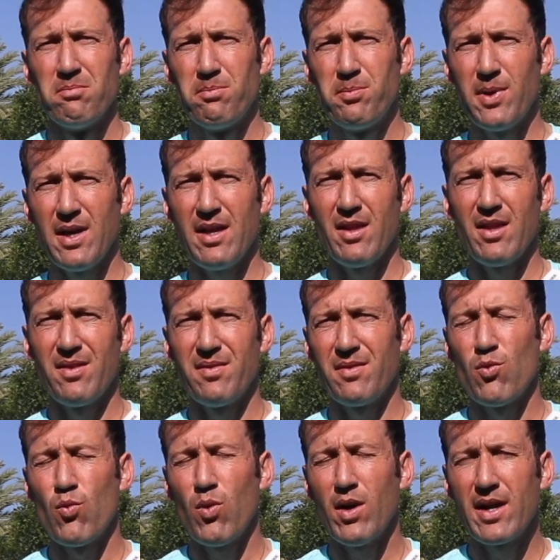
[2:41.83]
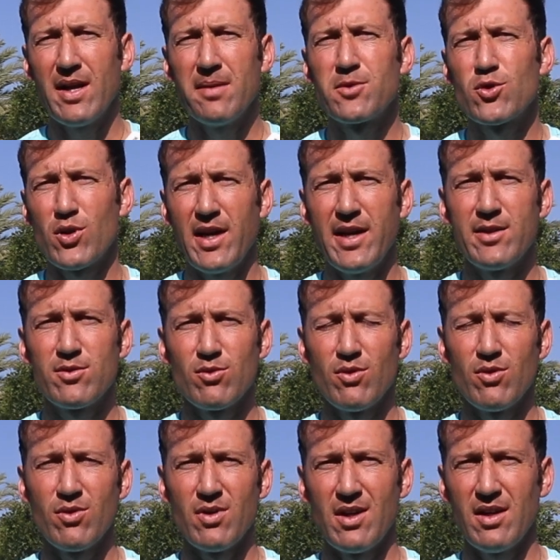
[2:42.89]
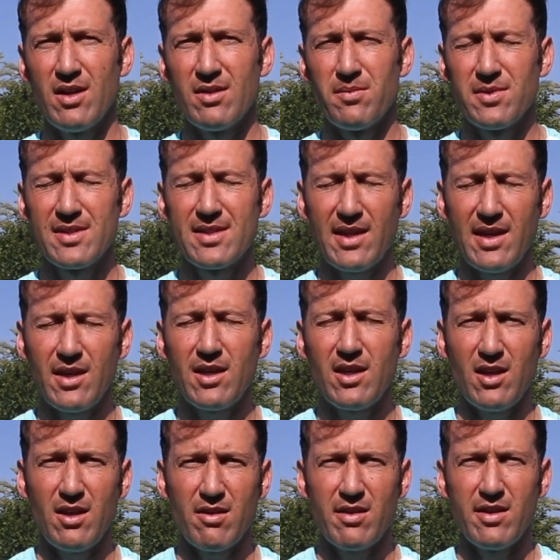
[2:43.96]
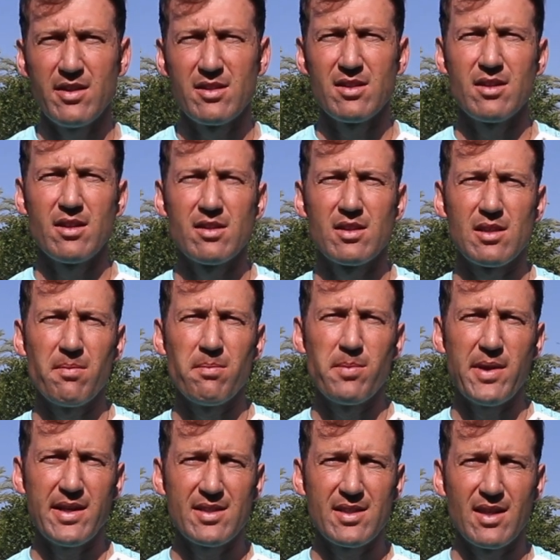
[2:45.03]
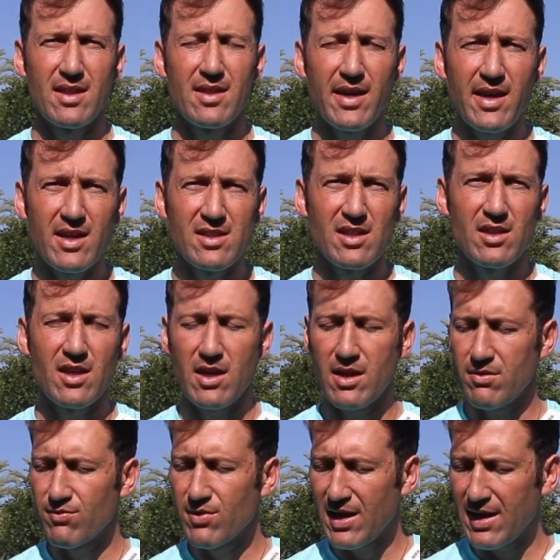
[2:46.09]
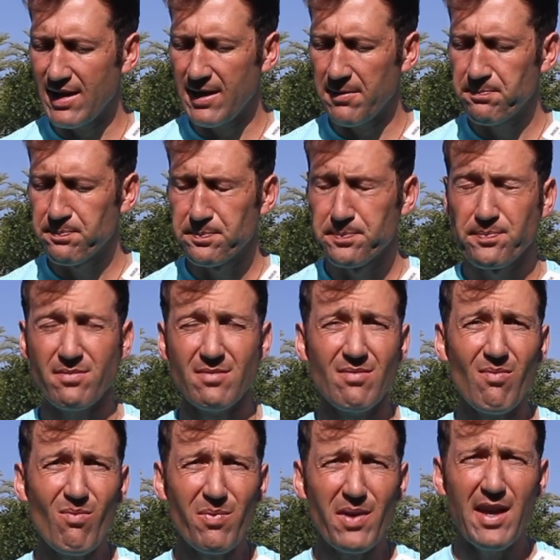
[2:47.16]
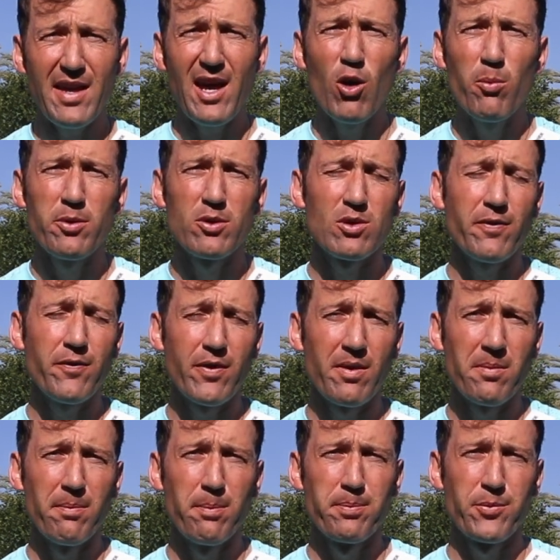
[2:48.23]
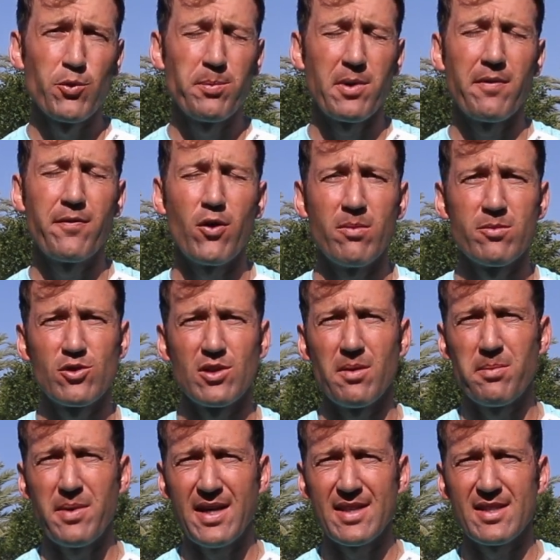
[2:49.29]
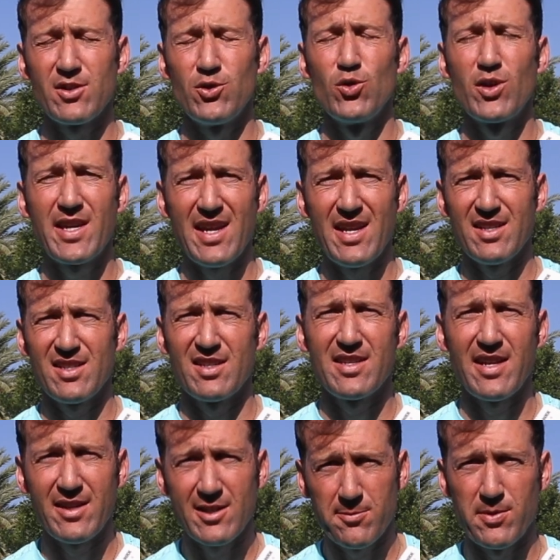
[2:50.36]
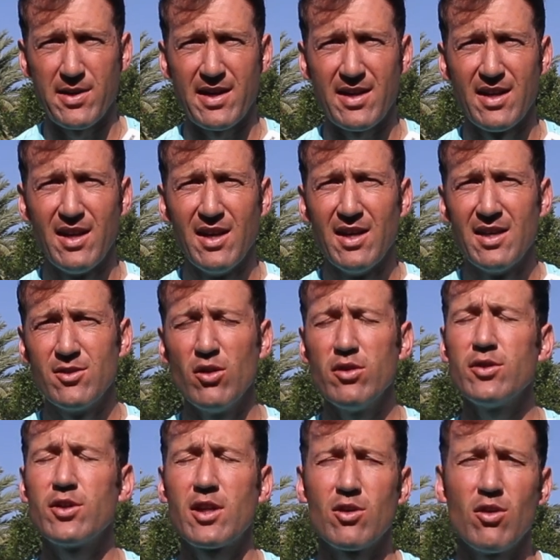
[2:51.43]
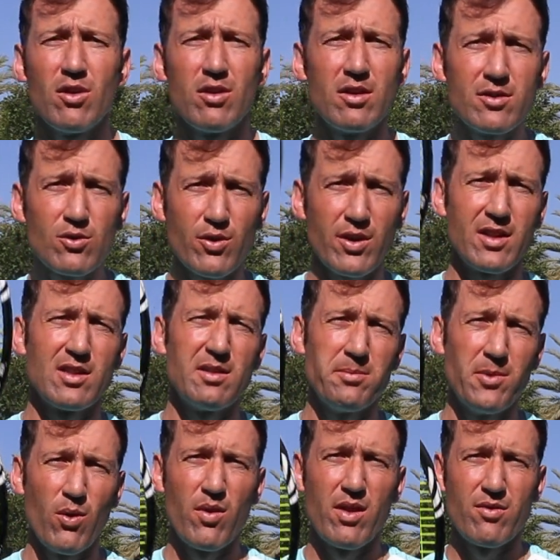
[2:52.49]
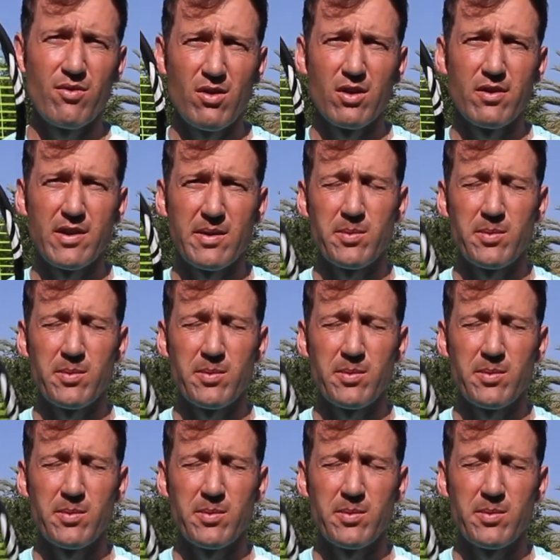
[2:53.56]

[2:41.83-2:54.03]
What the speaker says: But what I'm trying to say here is that there's some basic things that can really help you to perform to the best you can as a tennis player. No, you cannot learn to hit the ball with the wrong grip.